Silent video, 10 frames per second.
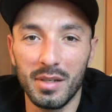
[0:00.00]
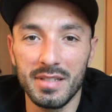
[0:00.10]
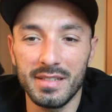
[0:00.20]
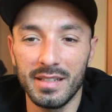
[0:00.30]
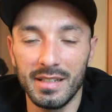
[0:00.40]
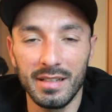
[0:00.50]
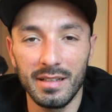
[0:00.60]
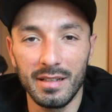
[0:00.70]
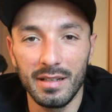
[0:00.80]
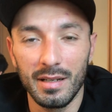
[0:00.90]
can
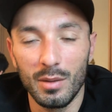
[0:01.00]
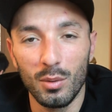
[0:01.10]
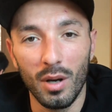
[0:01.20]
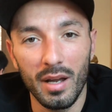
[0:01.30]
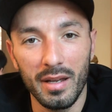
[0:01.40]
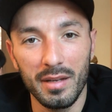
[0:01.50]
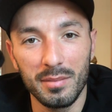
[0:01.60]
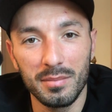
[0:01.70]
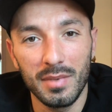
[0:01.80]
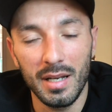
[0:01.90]
see who I
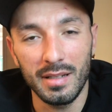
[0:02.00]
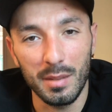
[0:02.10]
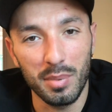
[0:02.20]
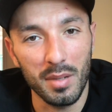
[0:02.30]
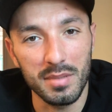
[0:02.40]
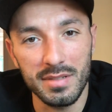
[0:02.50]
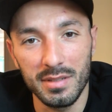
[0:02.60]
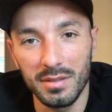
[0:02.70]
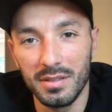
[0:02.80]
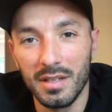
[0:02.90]
am, and I promise
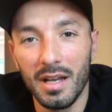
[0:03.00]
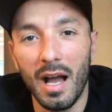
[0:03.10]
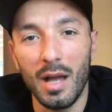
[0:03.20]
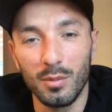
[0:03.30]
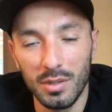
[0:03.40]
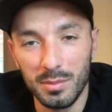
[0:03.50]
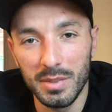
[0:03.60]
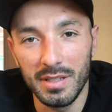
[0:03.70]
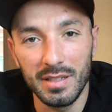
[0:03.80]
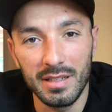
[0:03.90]
you, I will
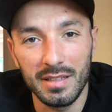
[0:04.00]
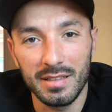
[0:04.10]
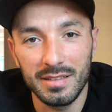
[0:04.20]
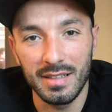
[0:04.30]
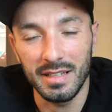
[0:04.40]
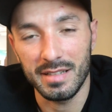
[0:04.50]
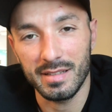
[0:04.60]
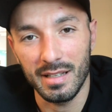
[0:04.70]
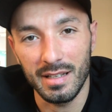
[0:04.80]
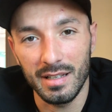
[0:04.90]
be the next
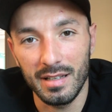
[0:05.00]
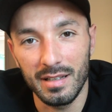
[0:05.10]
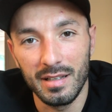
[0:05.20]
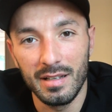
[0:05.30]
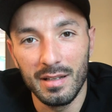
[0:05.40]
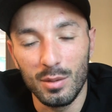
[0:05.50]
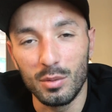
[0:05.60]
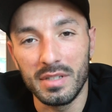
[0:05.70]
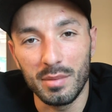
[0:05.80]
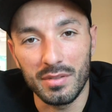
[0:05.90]

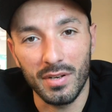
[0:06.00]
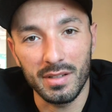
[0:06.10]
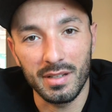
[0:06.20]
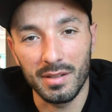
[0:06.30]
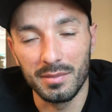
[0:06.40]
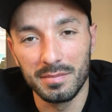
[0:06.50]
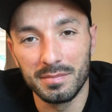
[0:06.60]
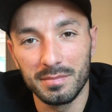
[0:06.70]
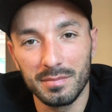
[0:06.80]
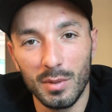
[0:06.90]
ultimate fighter.
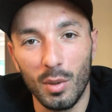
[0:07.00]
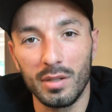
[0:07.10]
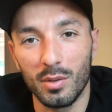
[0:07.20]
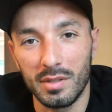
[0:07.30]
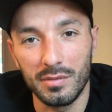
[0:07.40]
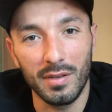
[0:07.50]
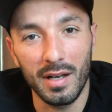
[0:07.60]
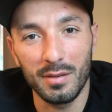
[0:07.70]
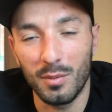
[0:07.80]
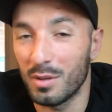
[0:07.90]

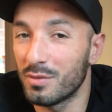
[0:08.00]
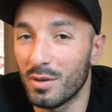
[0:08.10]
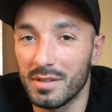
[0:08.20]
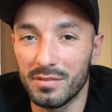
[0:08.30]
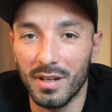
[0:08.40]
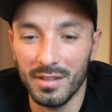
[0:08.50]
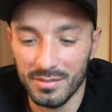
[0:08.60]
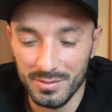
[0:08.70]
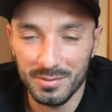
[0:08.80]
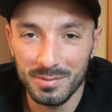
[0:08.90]
135, 145,
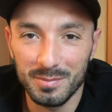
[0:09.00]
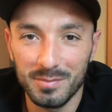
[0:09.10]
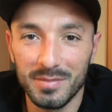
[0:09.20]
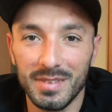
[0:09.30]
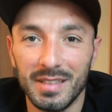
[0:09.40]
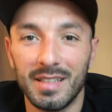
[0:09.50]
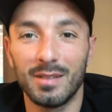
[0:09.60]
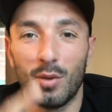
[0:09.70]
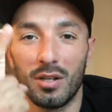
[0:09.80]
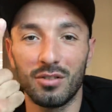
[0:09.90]

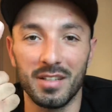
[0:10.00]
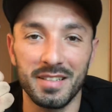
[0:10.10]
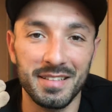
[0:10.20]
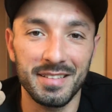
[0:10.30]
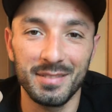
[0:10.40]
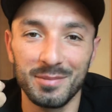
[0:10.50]
one chance.